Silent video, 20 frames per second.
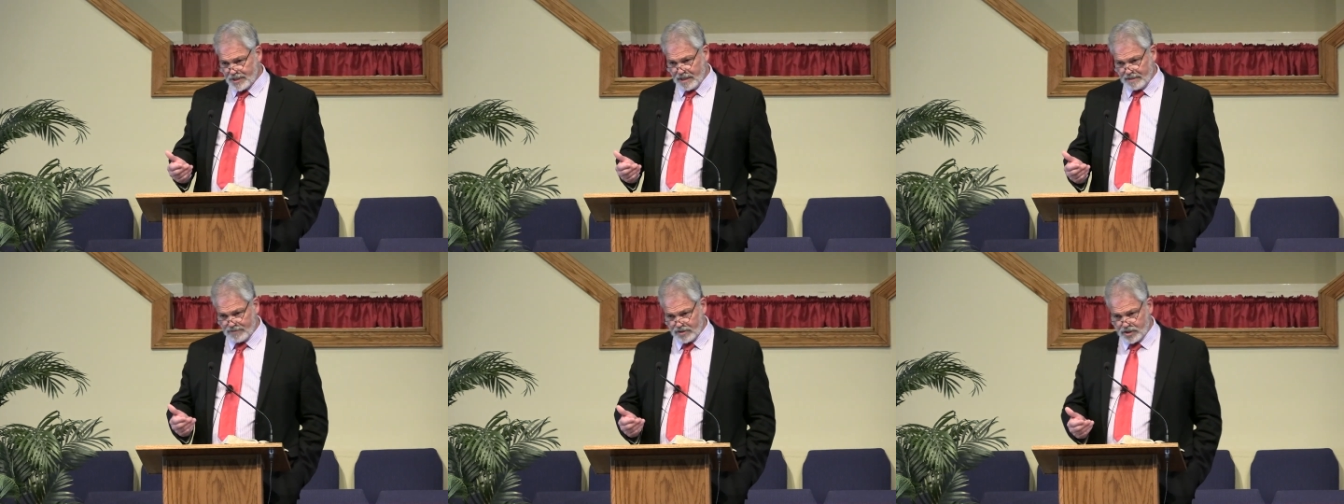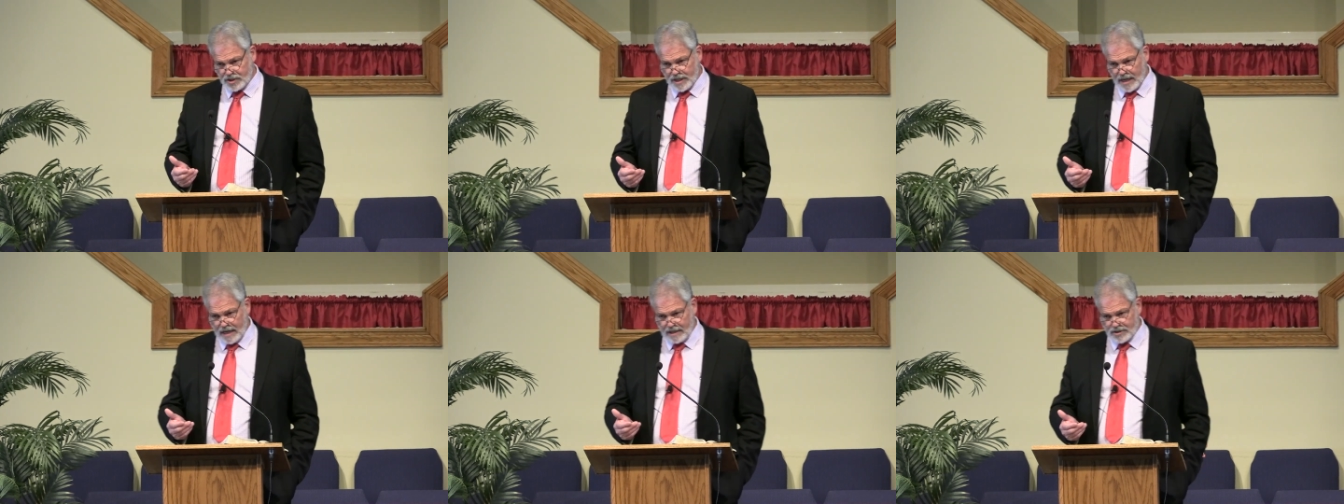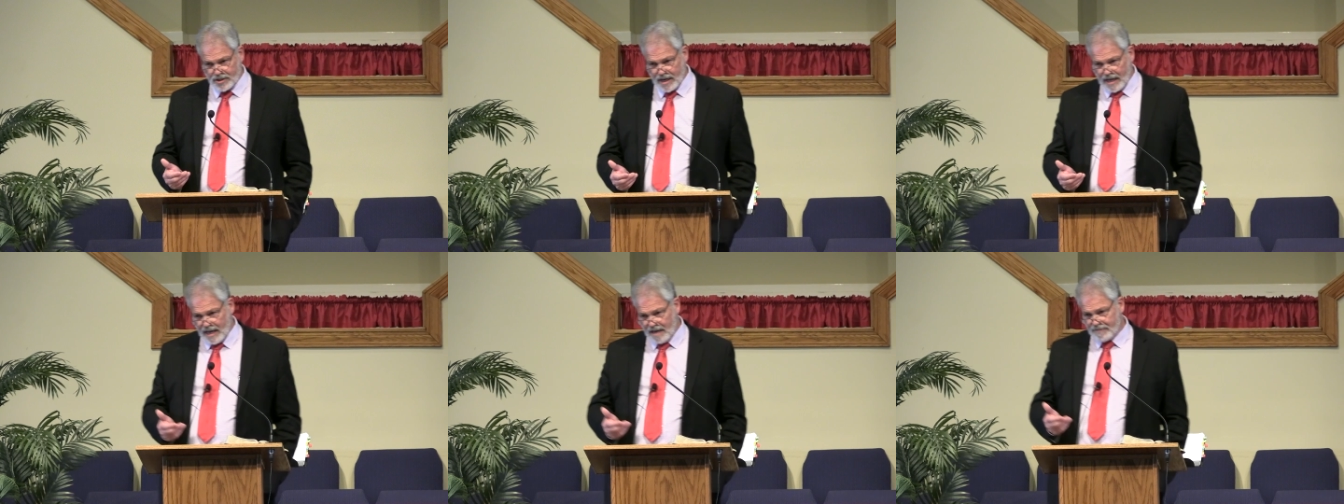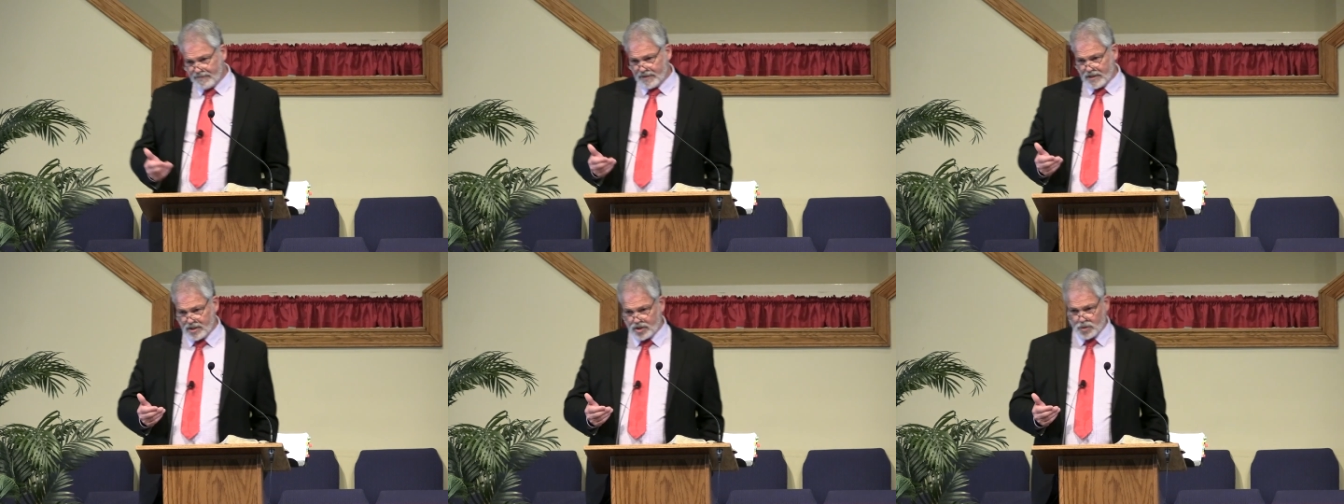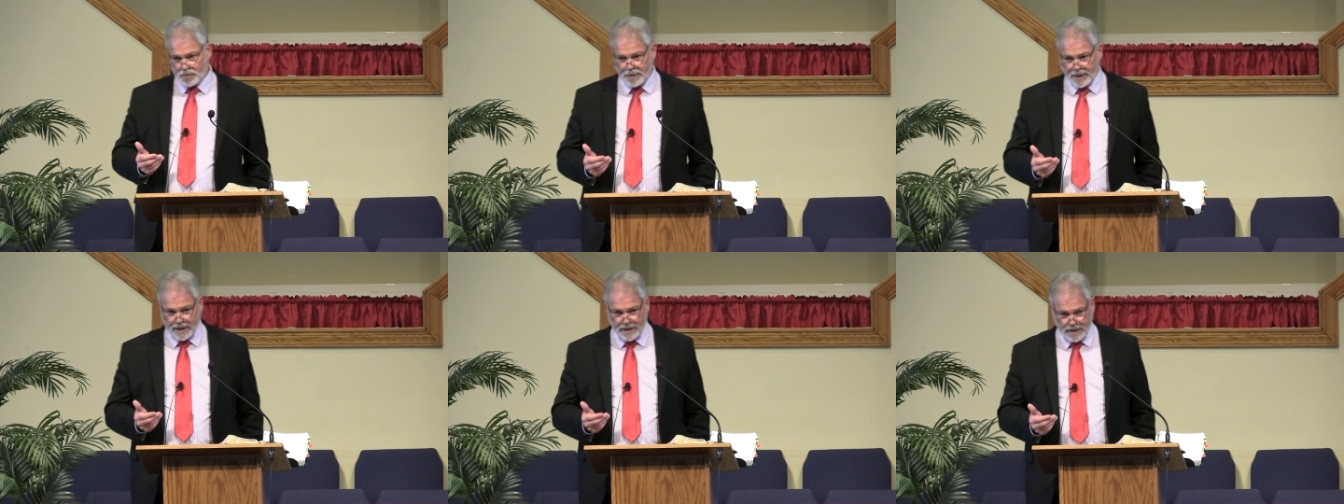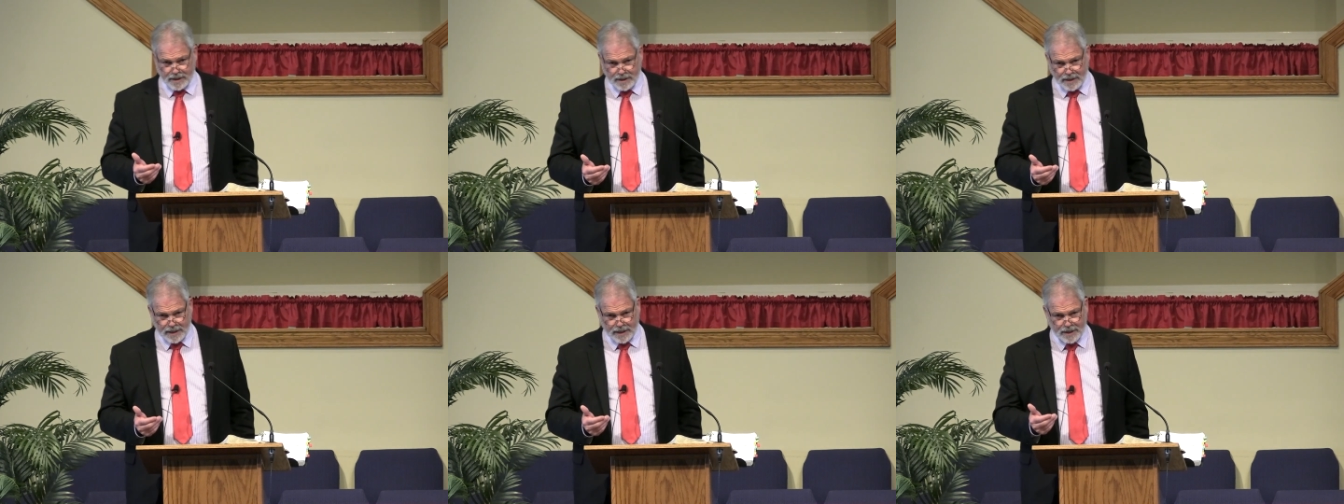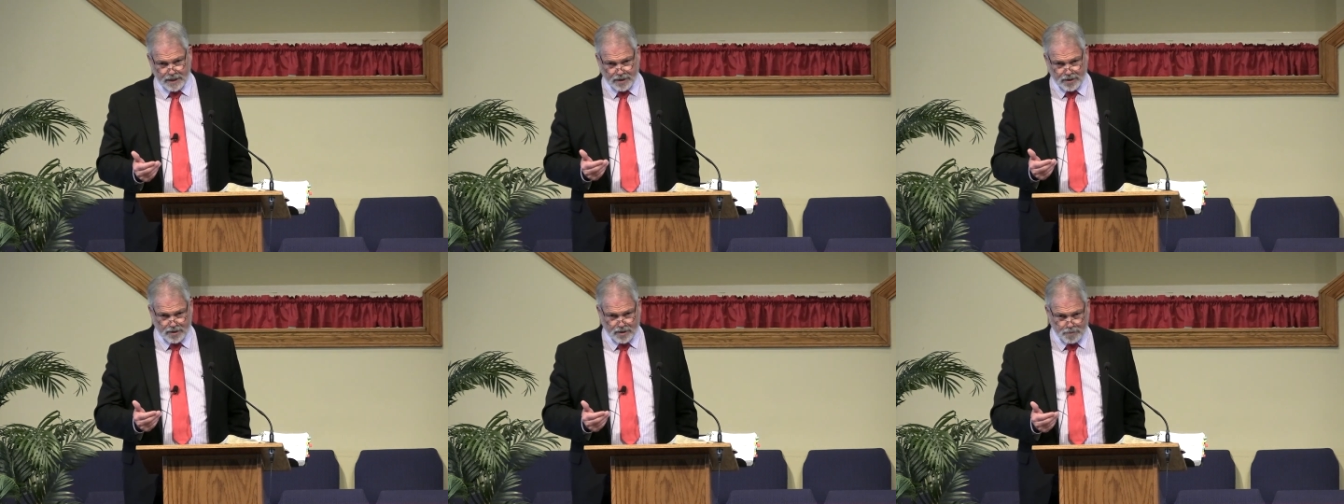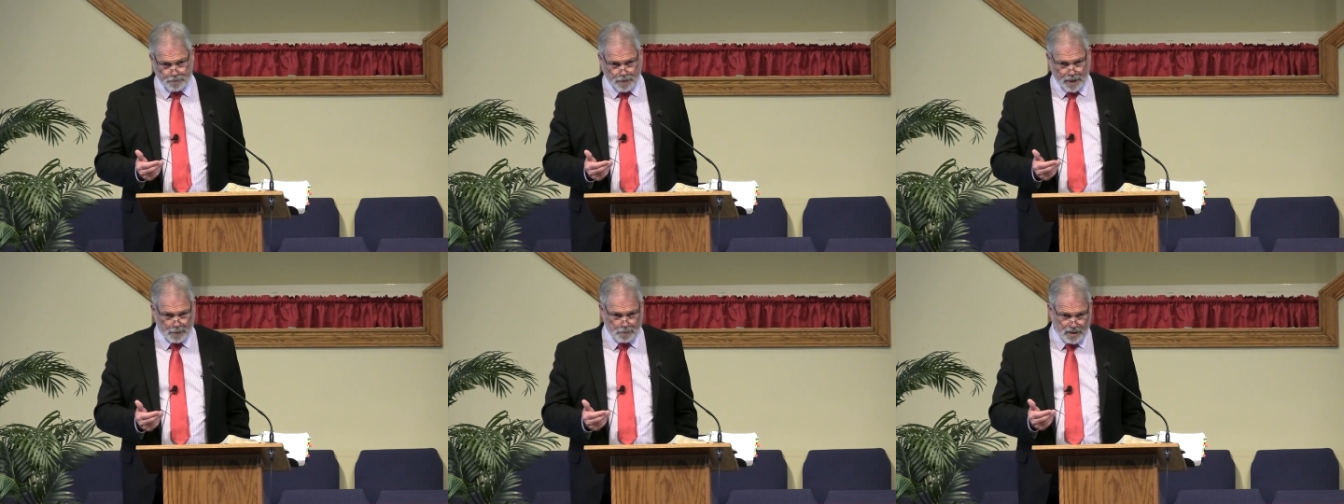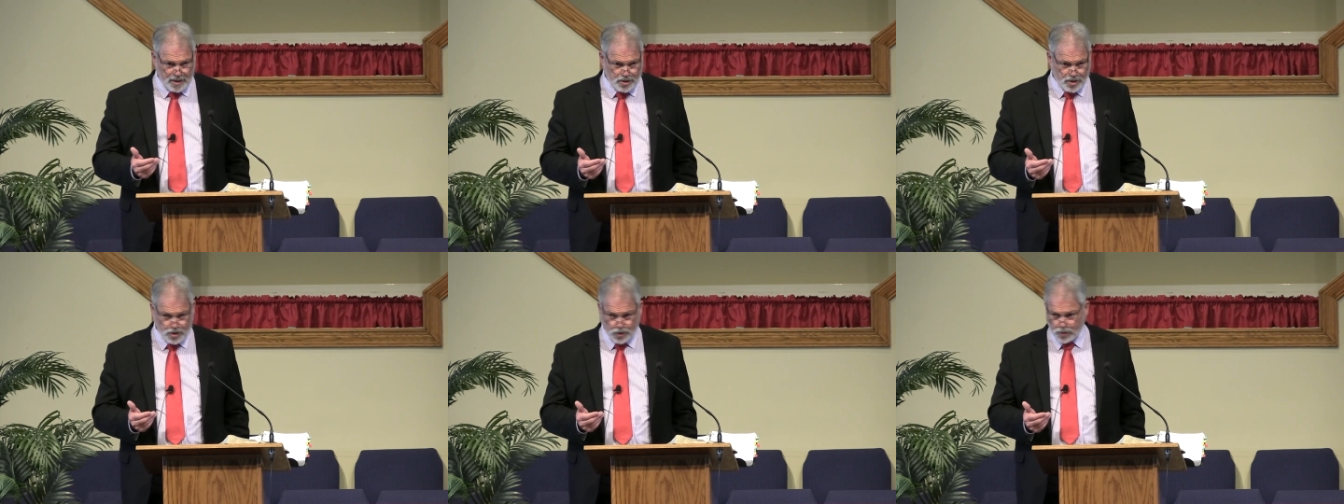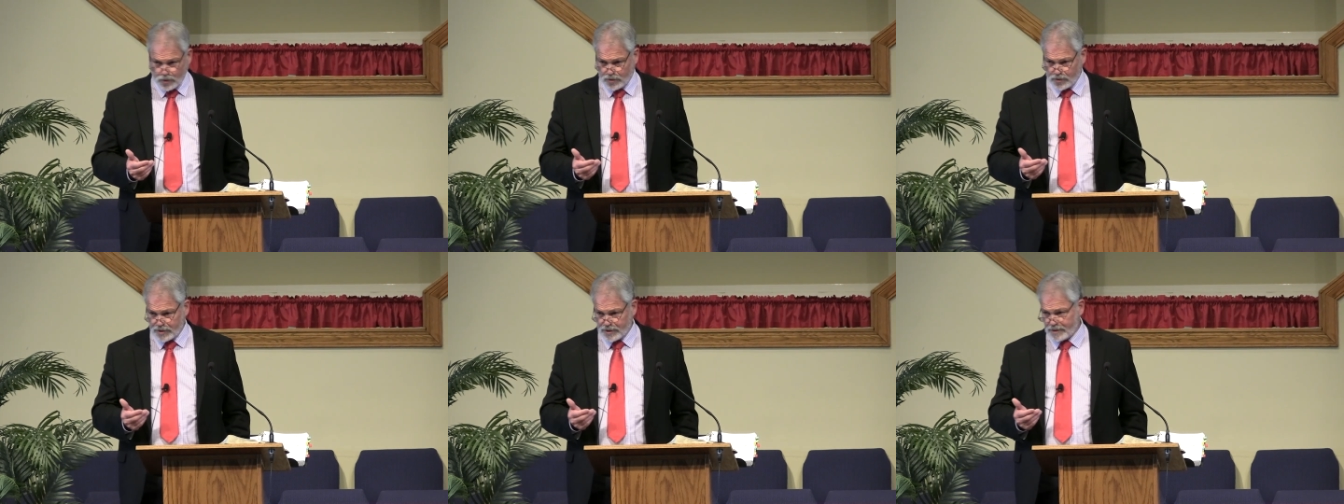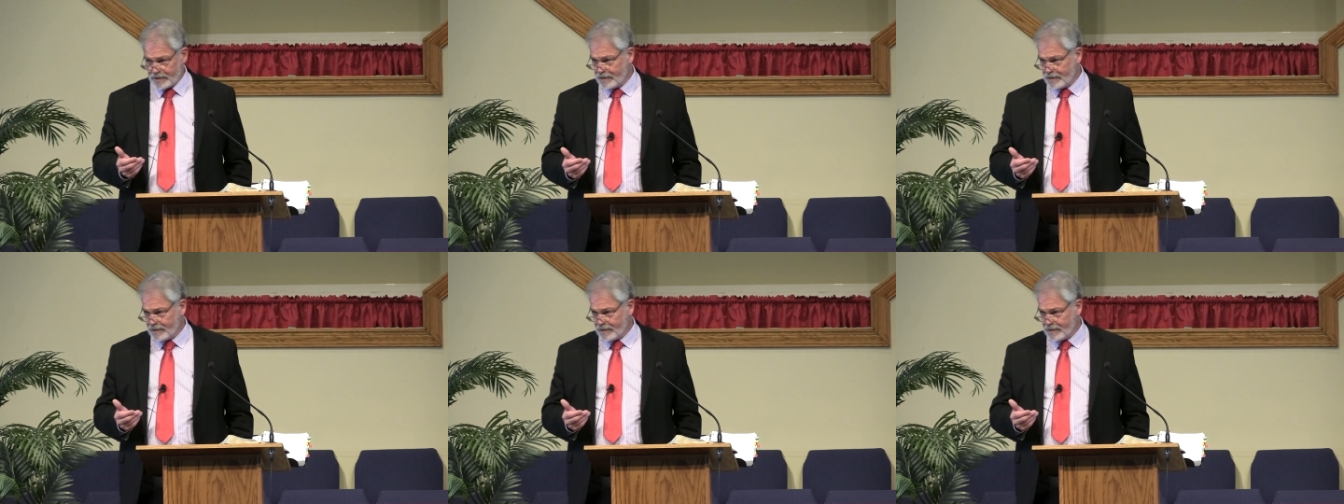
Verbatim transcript: of a child's life is spent in public schools.